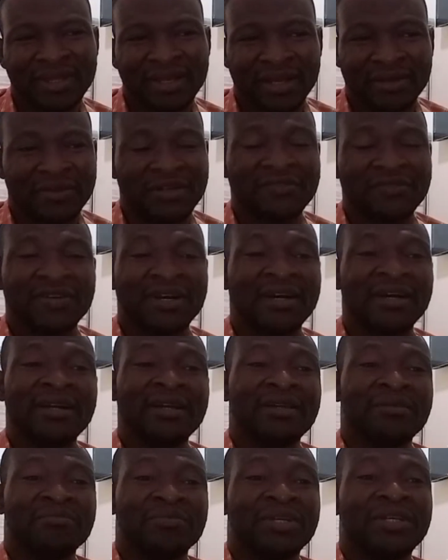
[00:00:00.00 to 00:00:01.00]
However,
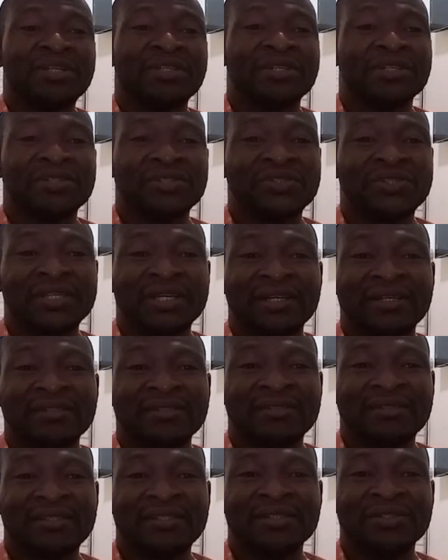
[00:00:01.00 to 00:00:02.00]
many
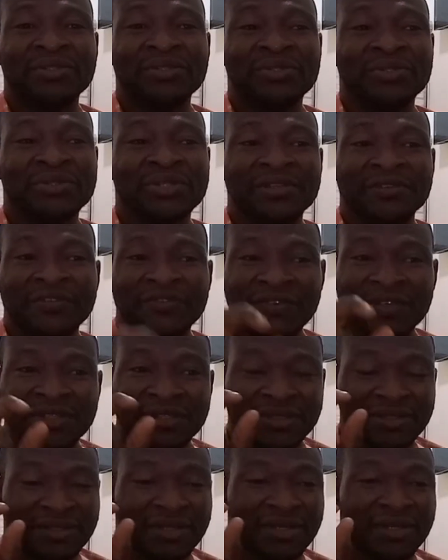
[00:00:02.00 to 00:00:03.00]
transducers still use a
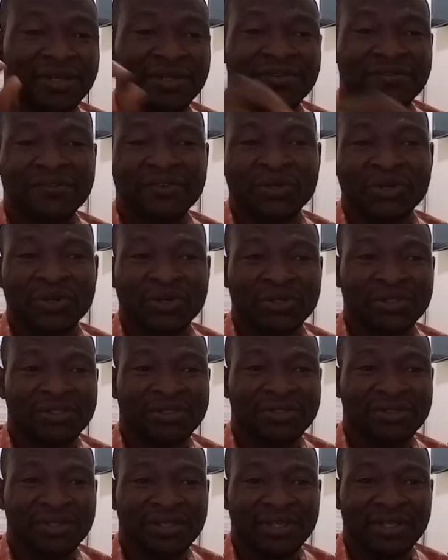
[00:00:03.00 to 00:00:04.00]
fixed
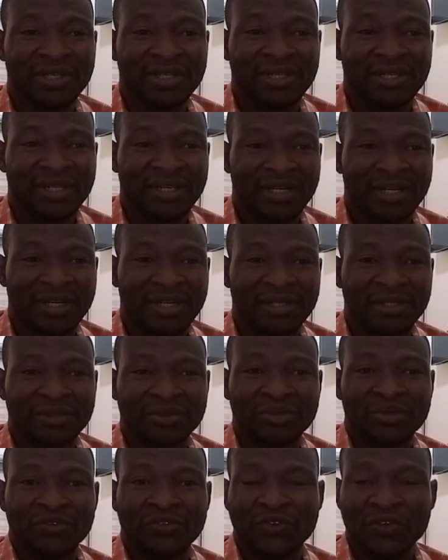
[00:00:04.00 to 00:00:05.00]
focus
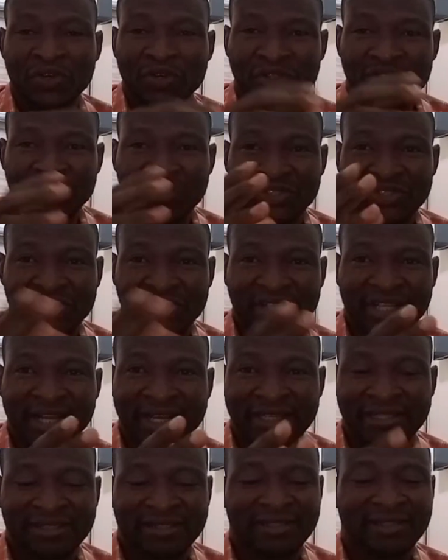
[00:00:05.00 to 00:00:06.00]
to focus
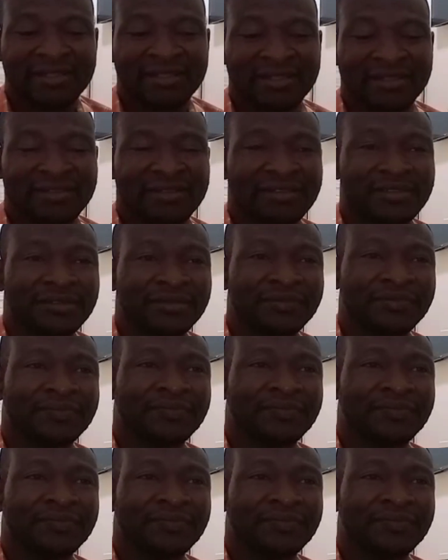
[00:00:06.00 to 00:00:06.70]
slice thickness.